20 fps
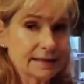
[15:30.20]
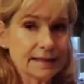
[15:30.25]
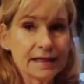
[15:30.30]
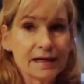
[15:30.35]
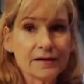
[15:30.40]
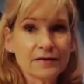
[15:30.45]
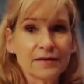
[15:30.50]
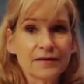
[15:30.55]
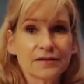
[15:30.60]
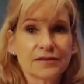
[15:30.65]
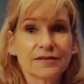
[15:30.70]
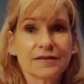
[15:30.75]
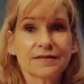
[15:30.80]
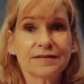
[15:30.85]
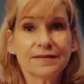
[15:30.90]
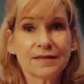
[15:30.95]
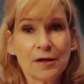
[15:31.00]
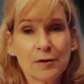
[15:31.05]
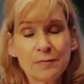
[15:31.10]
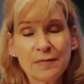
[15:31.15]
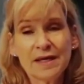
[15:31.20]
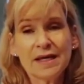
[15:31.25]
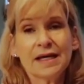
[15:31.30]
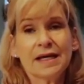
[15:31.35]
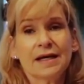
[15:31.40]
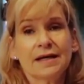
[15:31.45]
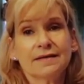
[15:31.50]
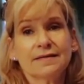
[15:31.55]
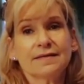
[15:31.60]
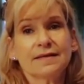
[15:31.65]
Now there's
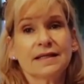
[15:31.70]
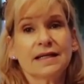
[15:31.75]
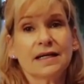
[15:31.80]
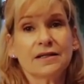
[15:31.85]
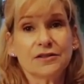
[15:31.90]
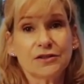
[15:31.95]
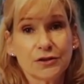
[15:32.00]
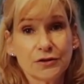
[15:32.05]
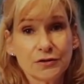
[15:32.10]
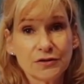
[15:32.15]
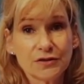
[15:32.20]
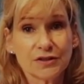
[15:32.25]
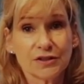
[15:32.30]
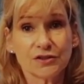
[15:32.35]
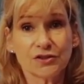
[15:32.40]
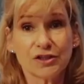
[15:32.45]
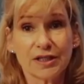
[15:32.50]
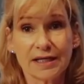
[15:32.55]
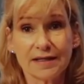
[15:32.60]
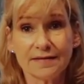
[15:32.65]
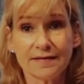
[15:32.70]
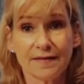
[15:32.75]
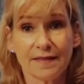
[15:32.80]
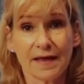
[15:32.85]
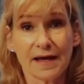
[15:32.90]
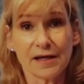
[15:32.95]
something else that I do suggest